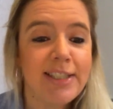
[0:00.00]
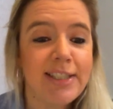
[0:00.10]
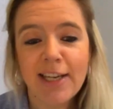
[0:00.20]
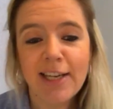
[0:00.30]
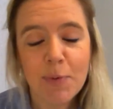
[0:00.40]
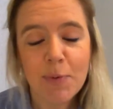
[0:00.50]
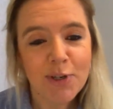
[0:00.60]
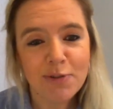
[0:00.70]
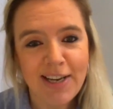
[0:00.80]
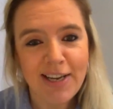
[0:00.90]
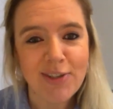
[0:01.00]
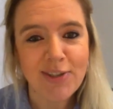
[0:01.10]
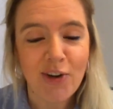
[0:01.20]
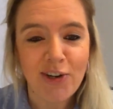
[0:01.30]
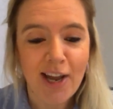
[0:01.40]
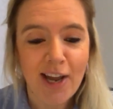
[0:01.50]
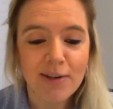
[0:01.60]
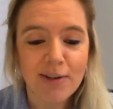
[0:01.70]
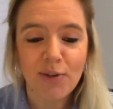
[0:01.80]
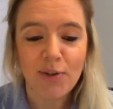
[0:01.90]
textbook for us on
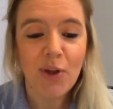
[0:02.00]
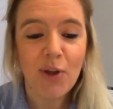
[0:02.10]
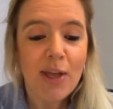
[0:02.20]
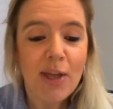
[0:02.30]
how to